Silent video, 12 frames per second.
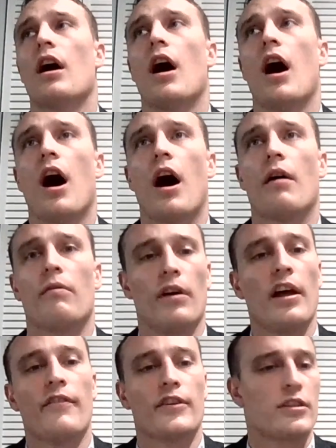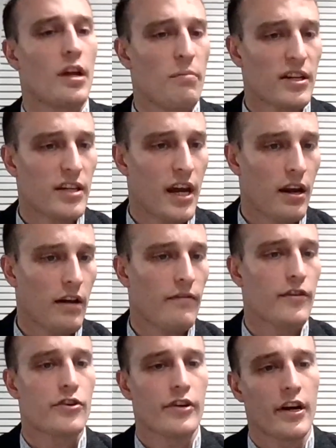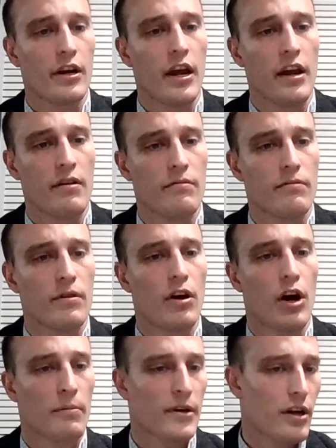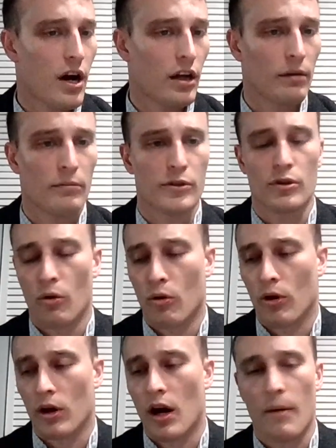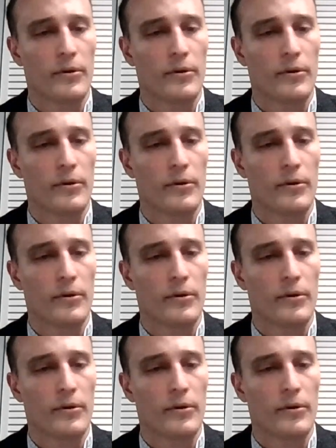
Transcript: if it's done by, say, infantry in armored columns, or